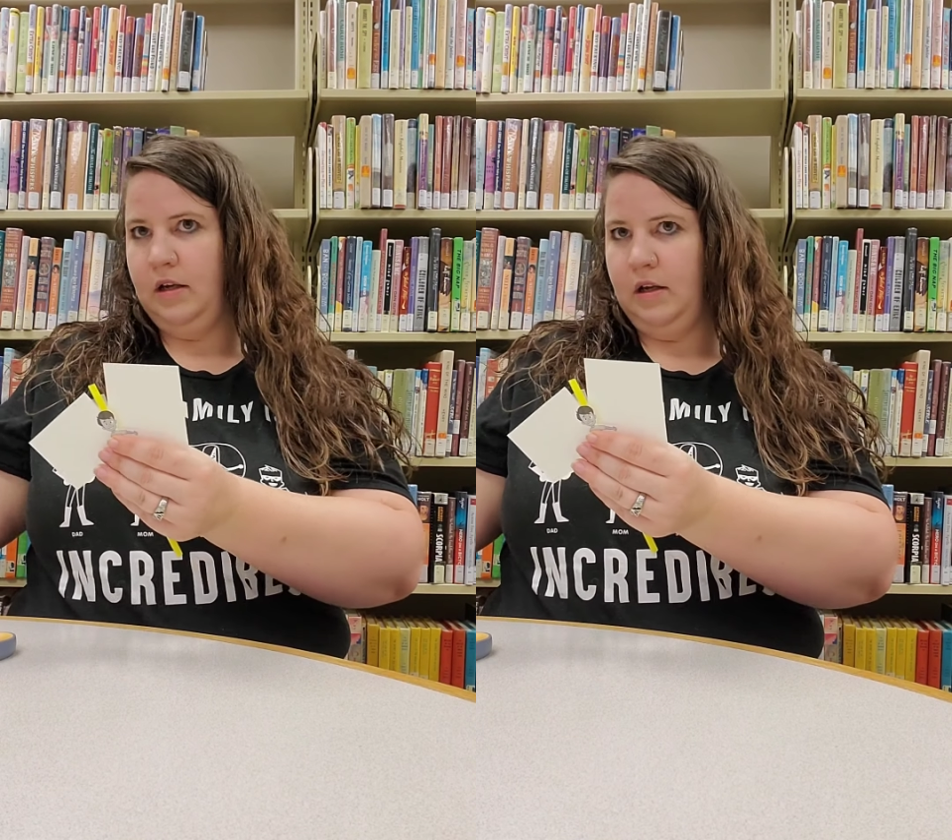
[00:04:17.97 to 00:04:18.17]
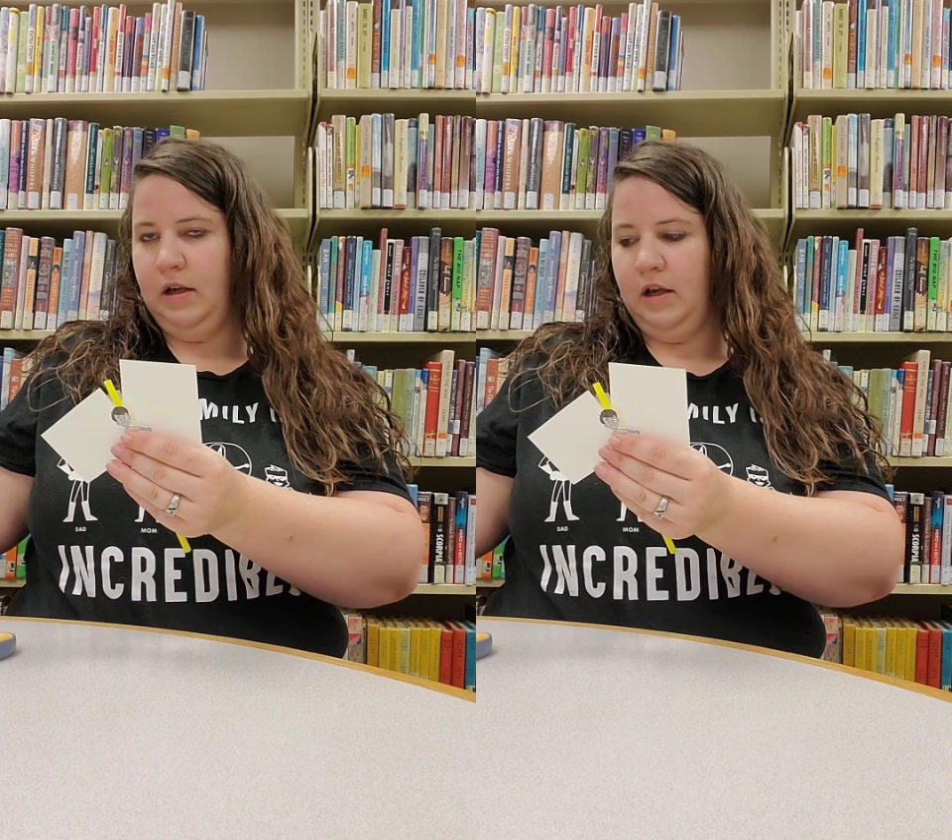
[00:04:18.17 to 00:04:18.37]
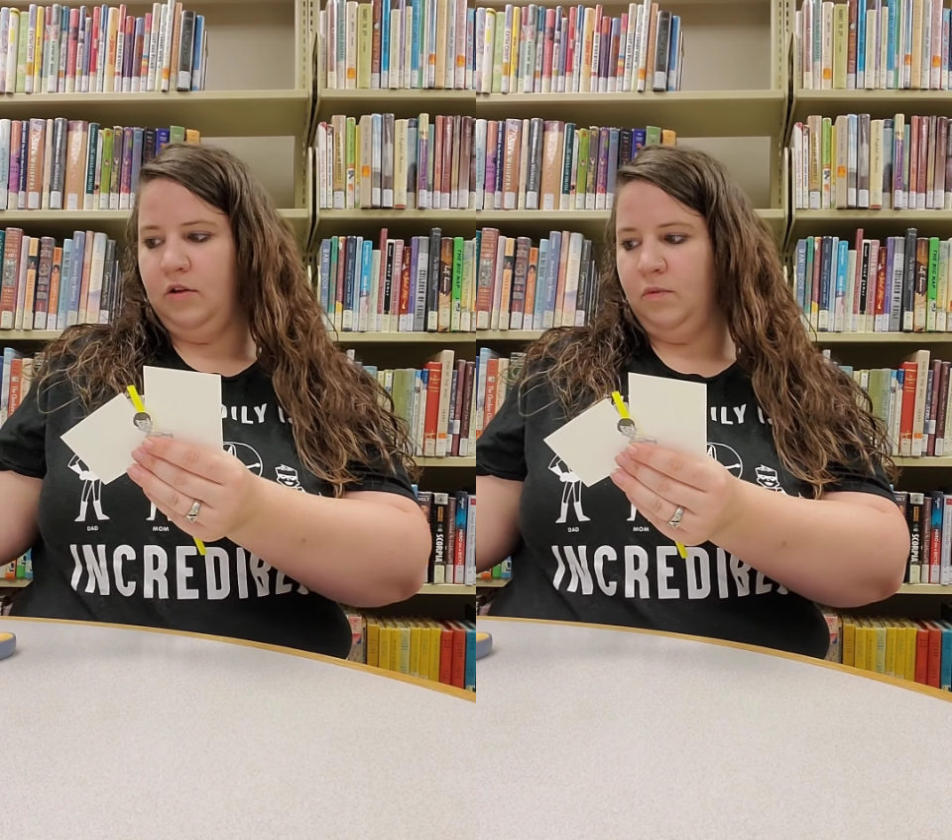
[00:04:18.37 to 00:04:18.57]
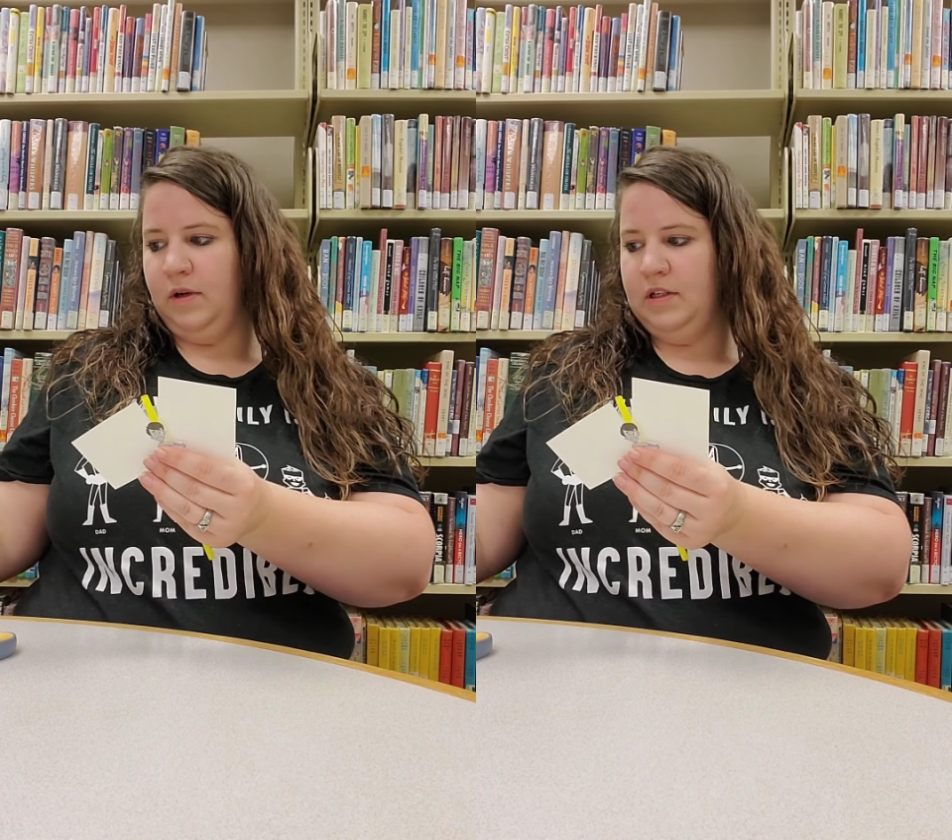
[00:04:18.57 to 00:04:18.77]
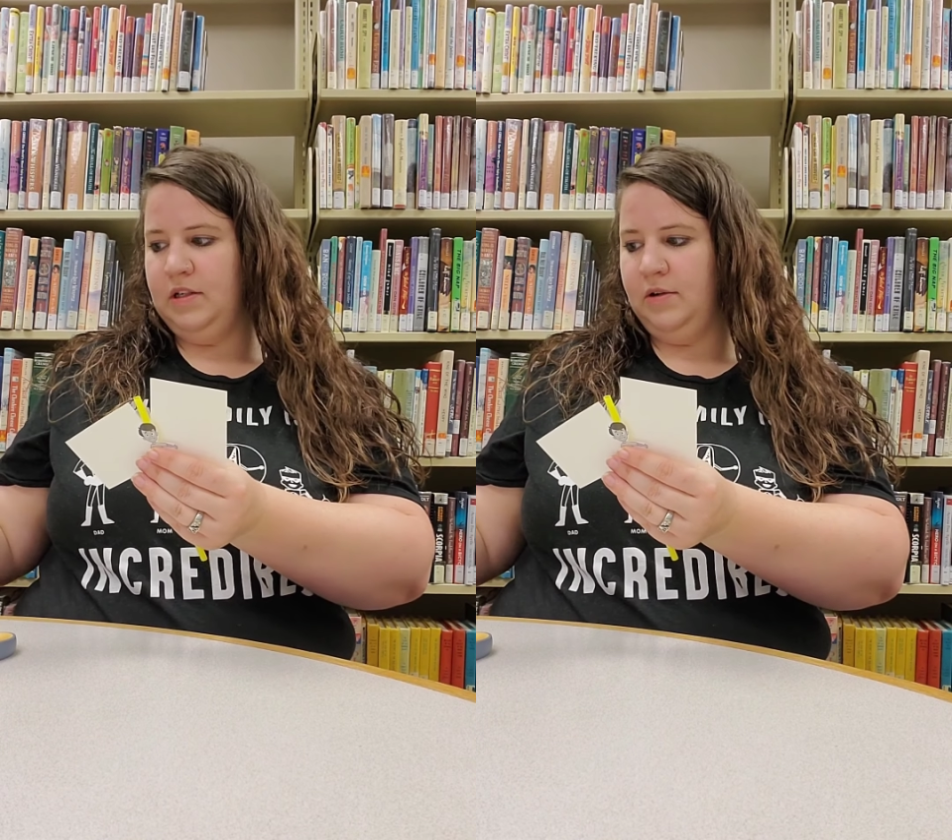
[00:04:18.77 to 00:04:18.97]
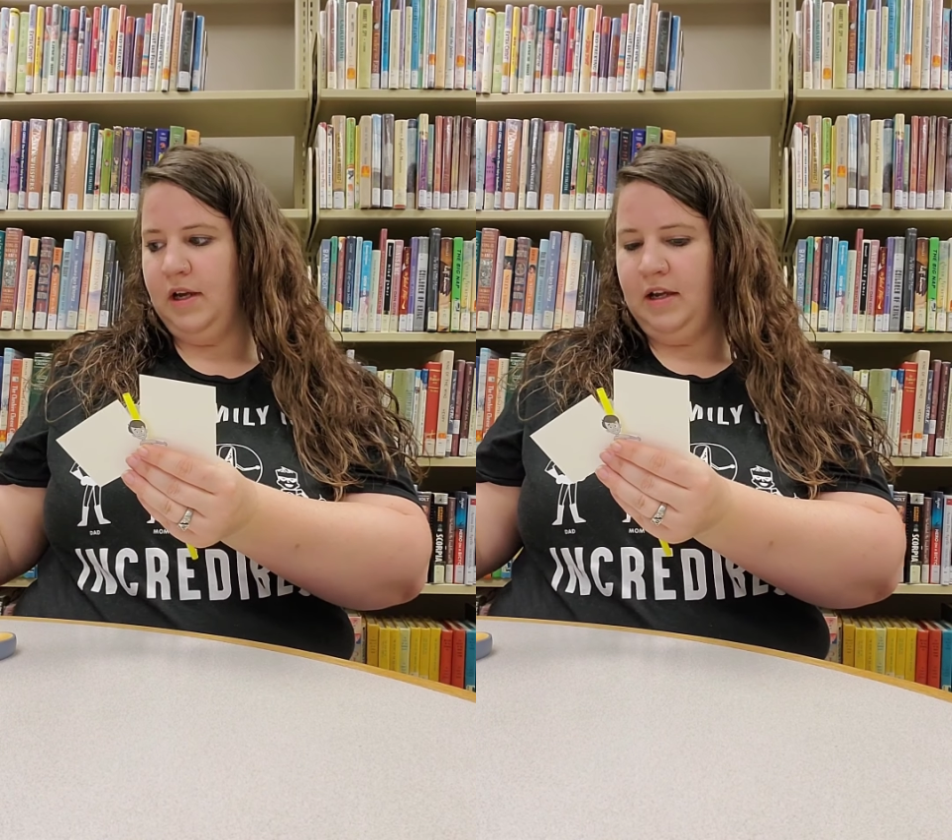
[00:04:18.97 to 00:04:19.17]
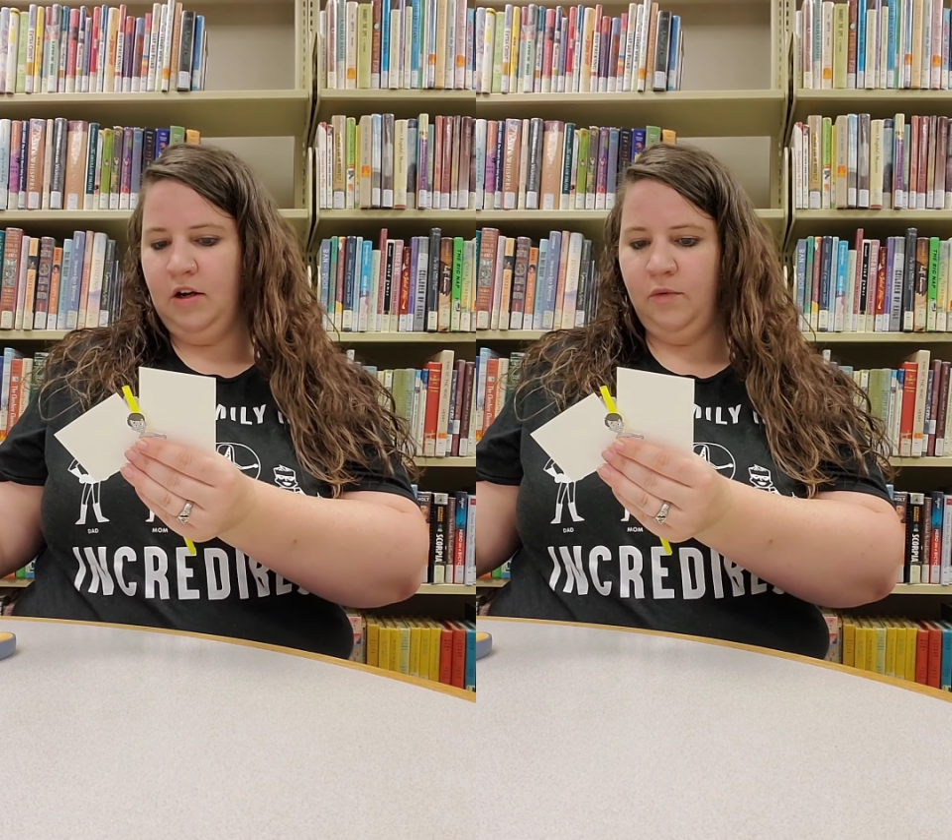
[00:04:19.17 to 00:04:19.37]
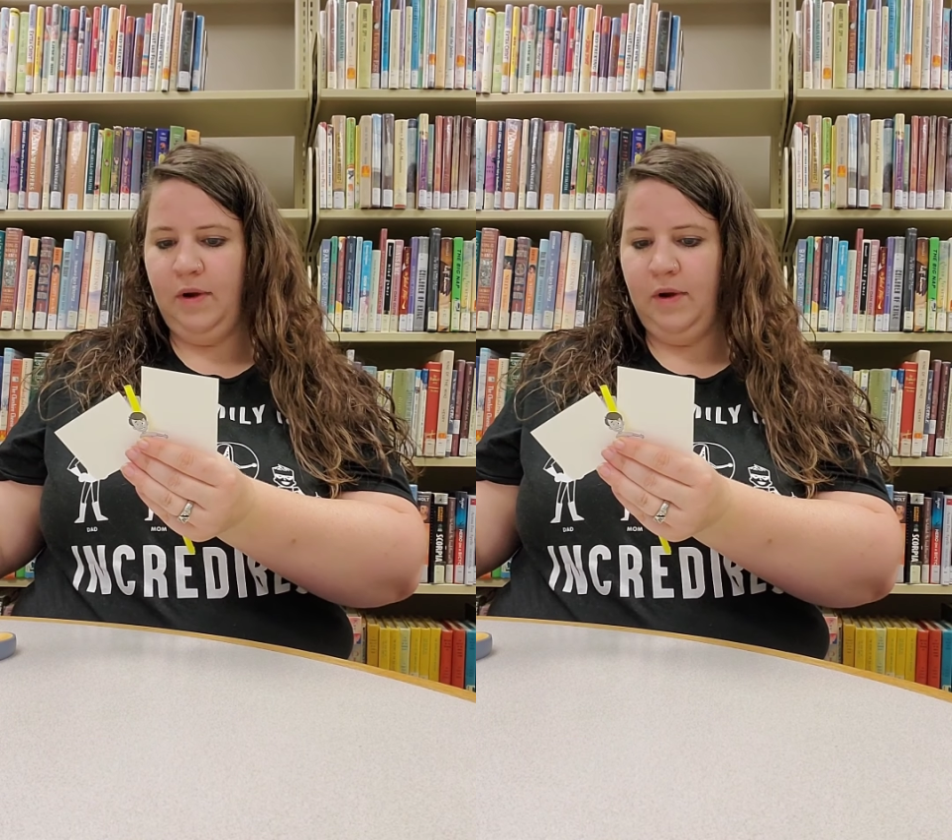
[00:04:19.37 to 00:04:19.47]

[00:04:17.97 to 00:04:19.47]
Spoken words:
And once you get your